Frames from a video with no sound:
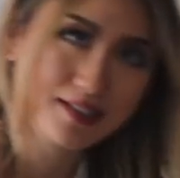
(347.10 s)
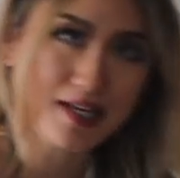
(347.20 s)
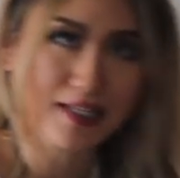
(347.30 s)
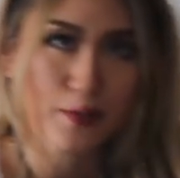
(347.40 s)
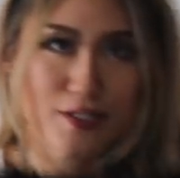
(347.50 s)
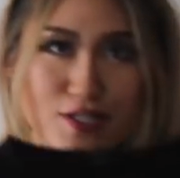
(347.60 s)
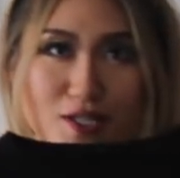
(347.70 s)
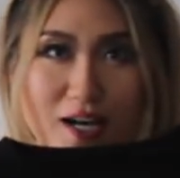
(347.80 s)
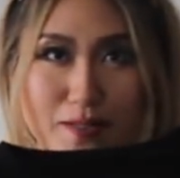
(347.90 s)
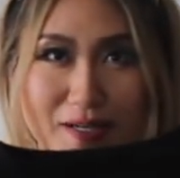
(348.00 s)
Okay, can we just
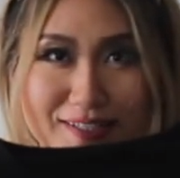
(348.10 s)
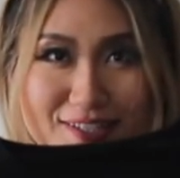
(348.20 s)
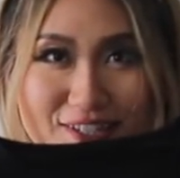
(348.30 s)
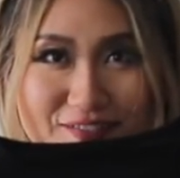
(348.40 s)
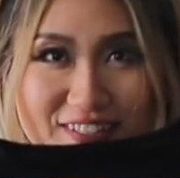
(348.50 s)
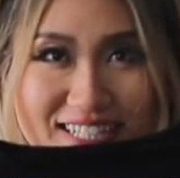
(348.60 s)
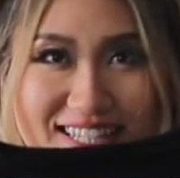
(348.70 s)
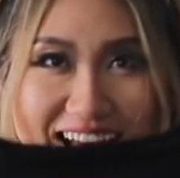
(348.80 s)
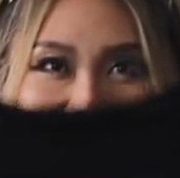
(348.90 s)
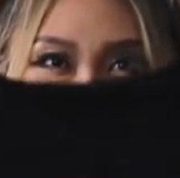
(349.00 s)
talk about this shirt for a
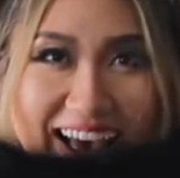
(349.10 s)
sec?